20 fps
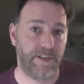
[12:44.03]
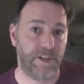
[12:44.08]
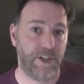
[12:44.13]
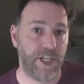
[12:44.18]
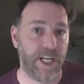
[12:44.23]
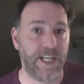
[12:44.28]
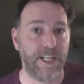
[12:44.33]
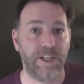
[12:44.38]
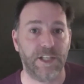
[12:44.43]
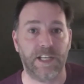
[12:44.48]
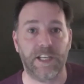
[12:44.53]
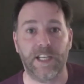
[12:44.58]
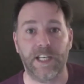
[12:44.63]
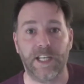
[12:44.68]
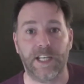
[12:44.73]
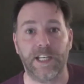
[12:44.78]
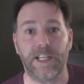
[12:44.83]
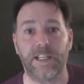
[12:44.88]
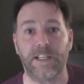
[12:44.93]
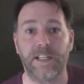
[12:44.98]
changing
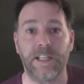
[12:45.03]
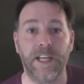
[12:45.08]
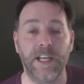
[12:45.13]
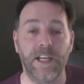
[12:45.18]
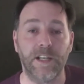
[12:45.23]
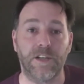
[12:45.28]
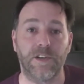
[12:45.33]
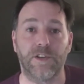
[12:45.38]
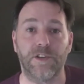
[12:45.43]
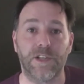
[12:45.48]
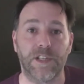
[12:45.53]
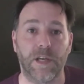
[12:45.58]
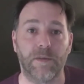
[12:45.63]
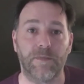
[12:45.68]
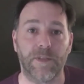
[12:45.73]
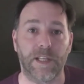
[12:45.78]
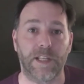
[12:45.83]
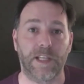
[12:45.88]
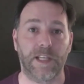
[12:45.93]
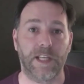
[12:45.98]
careers to do
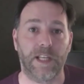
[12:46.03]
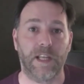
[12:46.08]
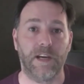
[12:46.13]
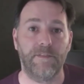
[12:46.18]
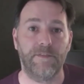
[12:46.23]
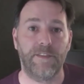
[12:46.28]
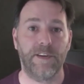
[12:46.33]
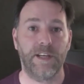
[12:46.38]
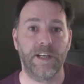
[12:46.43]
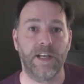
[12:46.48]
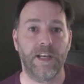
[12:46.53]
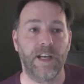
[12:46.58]
something that you love.